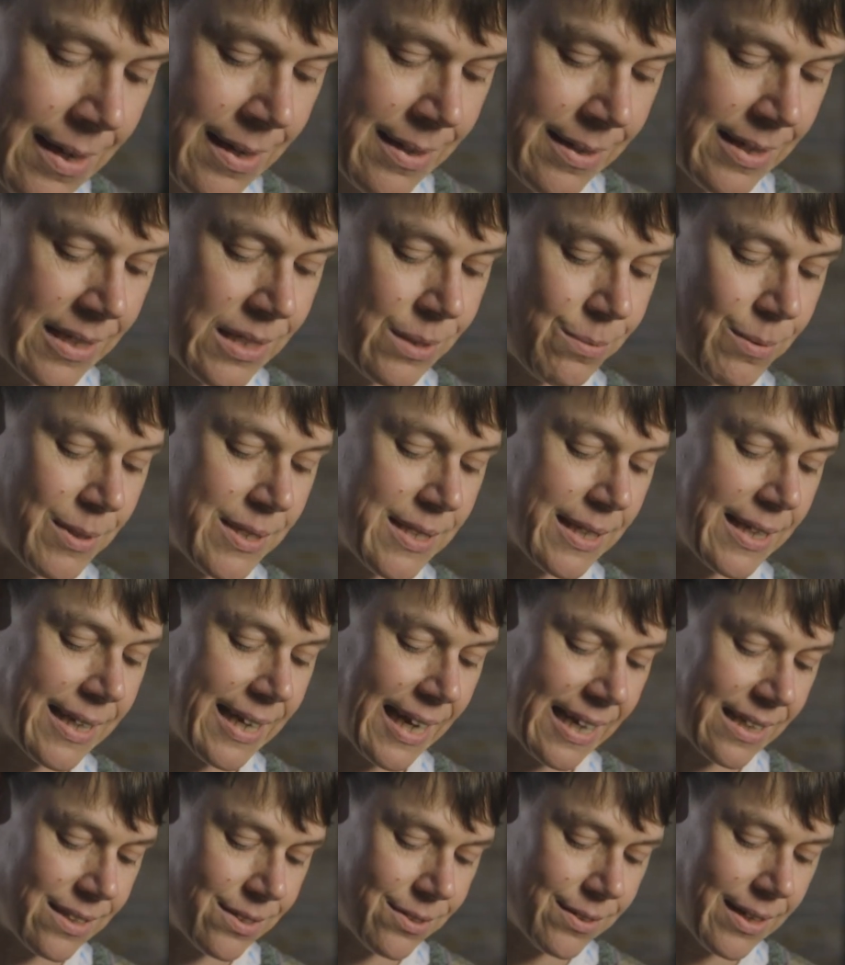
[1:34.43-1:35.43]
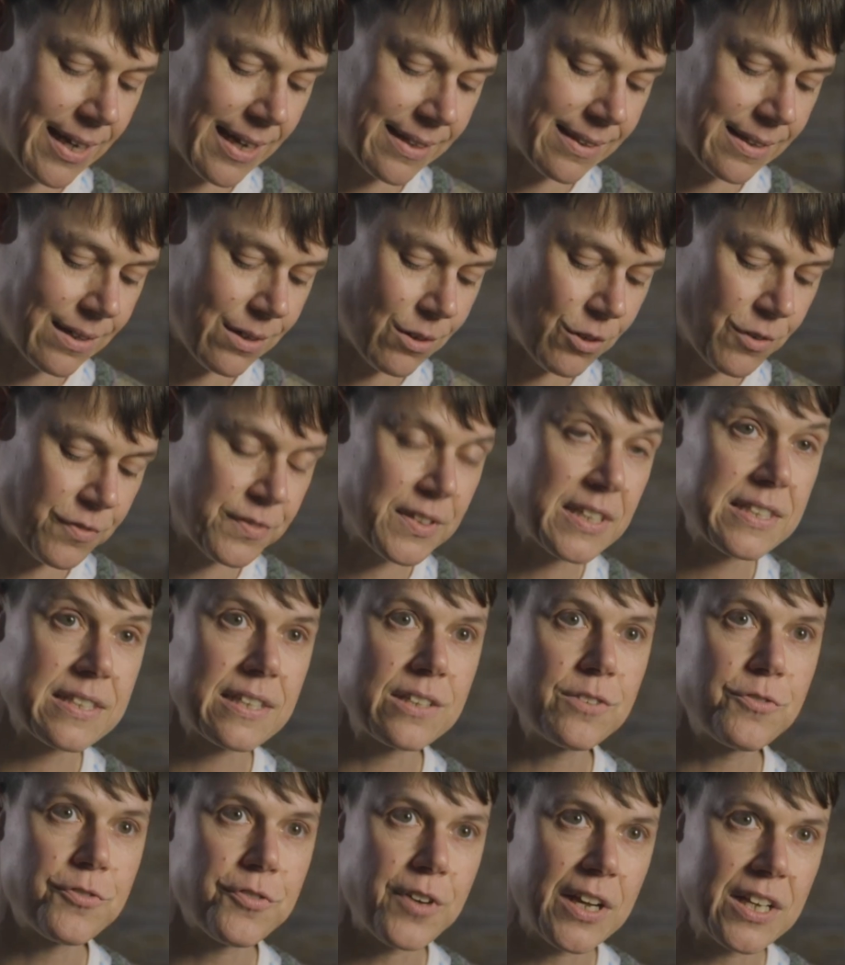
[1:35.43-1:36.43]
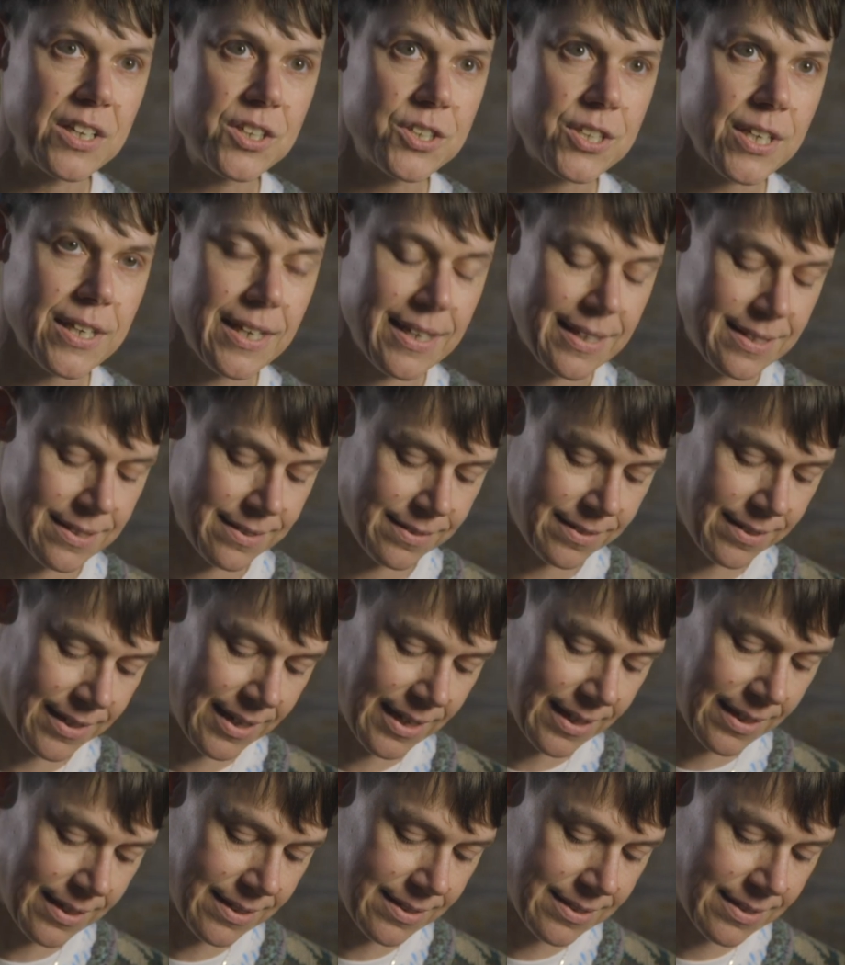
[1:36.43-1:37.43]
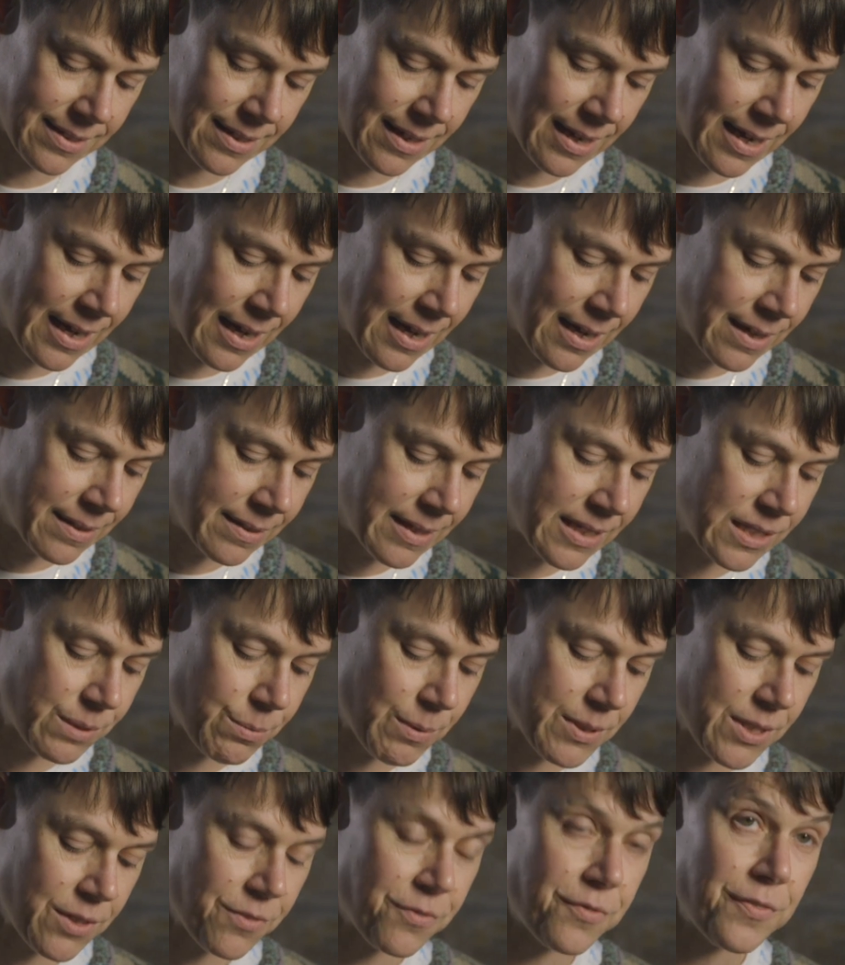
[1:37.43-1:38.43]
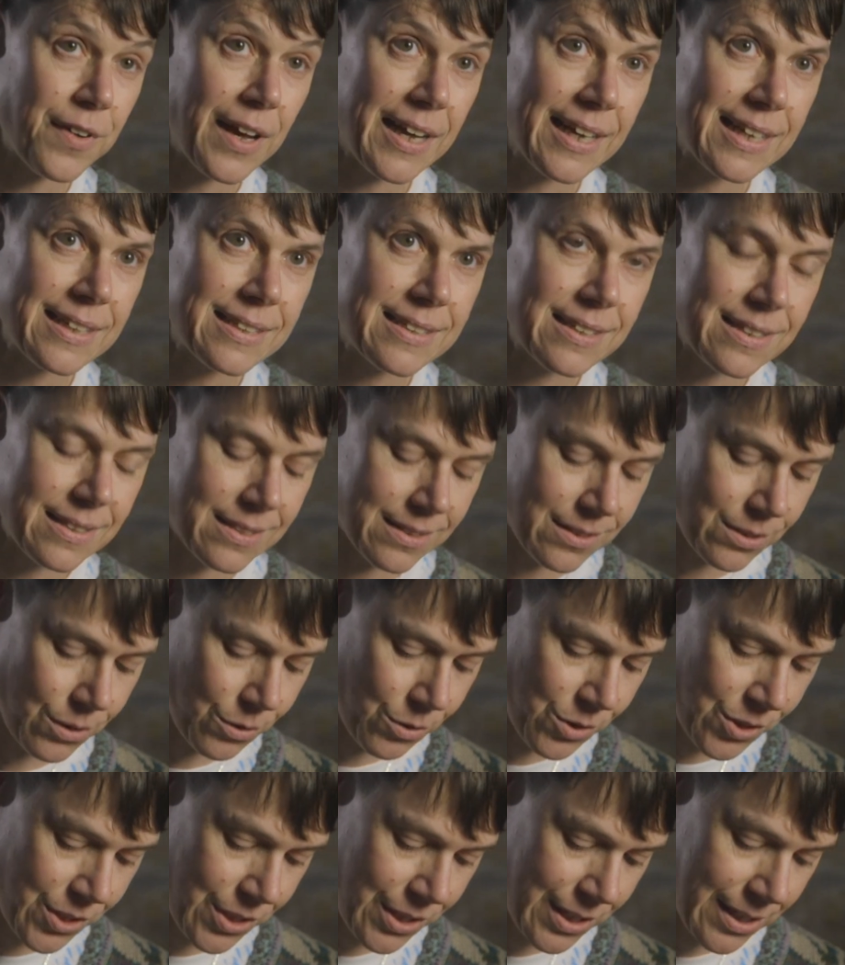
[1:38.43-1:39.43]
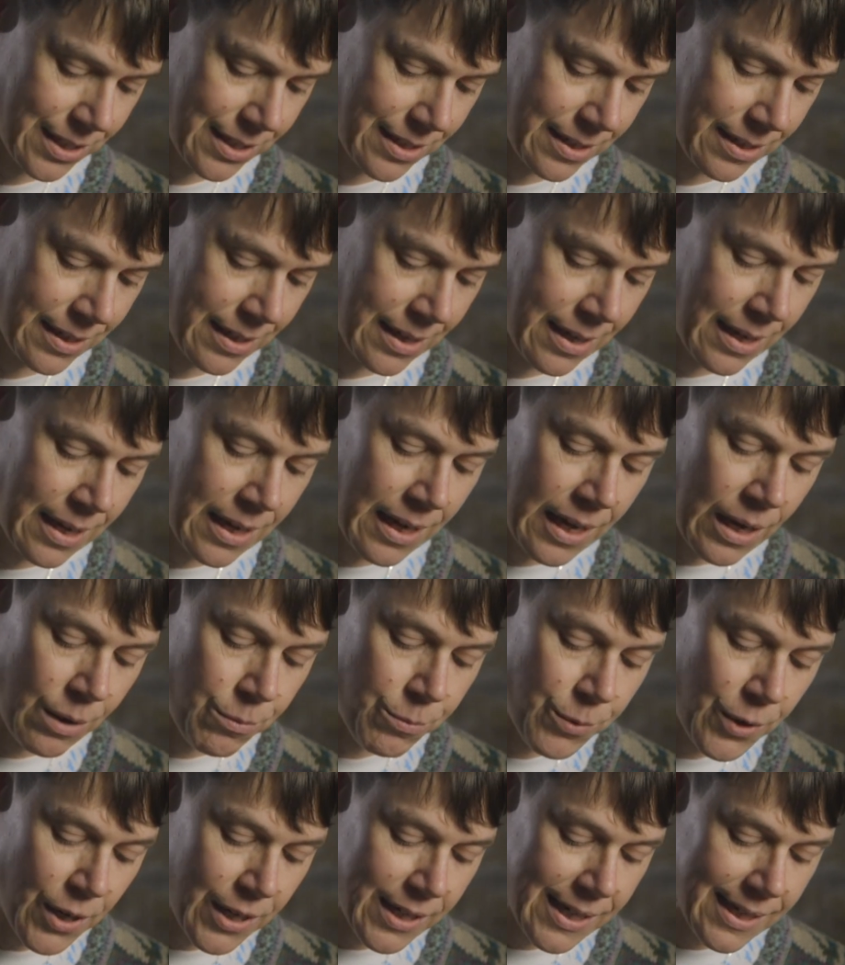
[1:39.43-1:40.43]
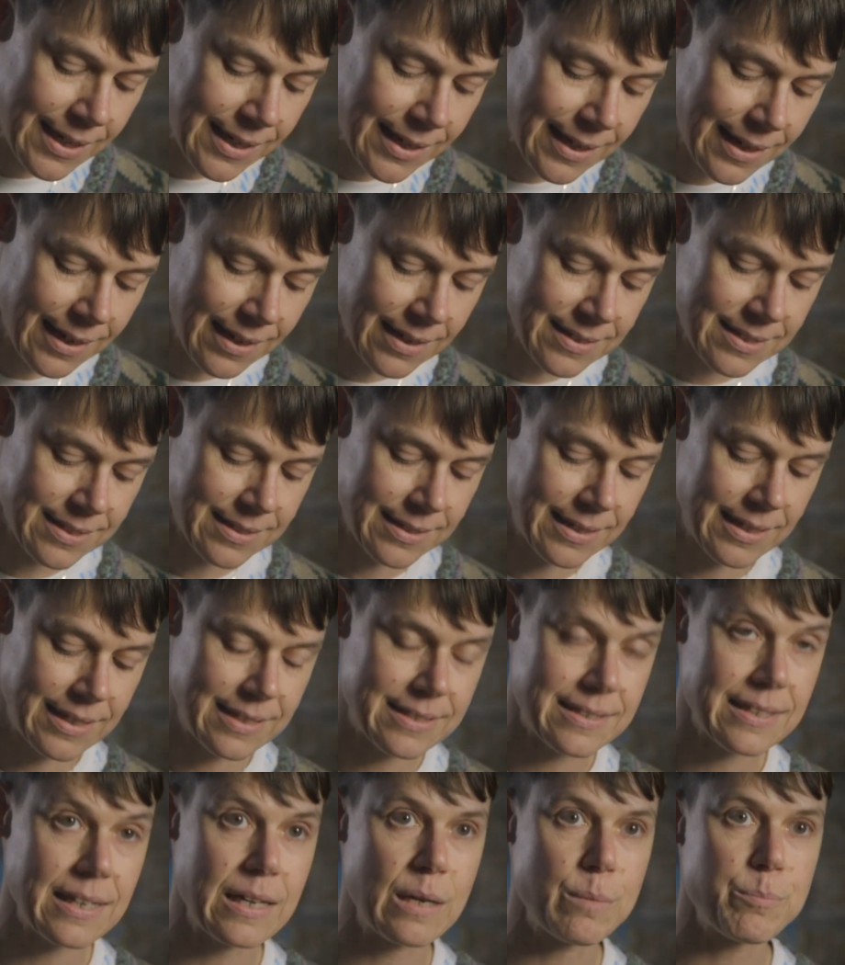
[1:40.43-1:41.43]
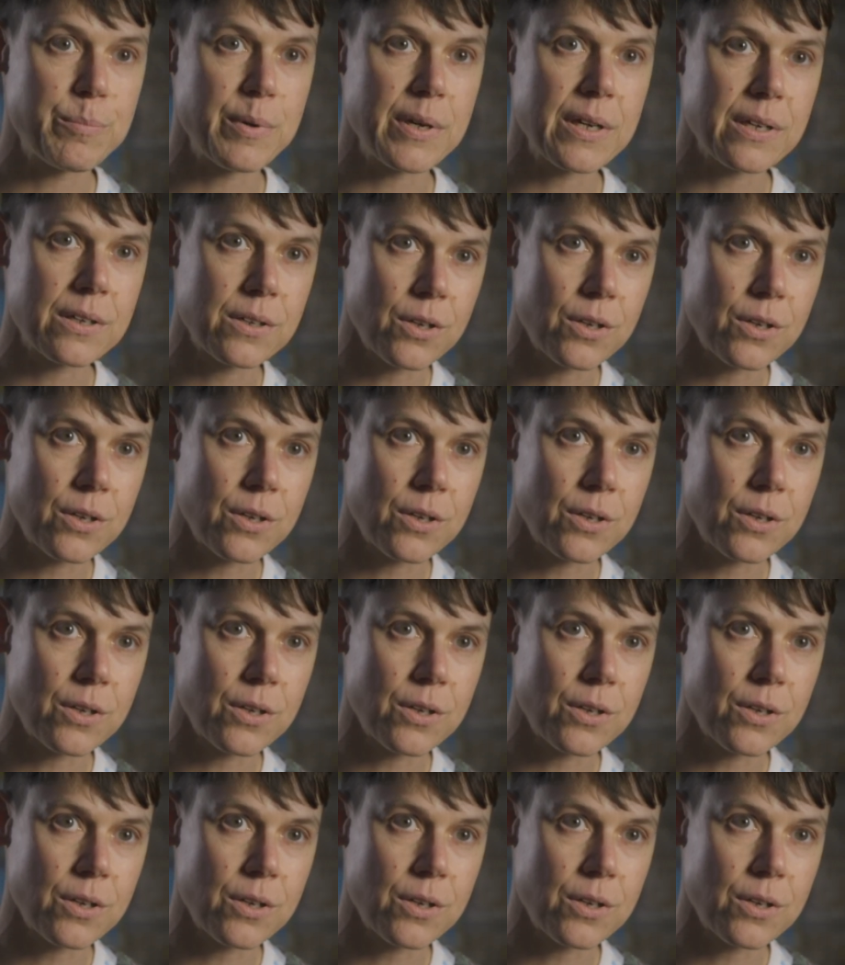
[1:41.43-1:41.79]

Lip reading: This was a get-together of disenfranchised things. This was a faggoty social, a working-class knees-up, a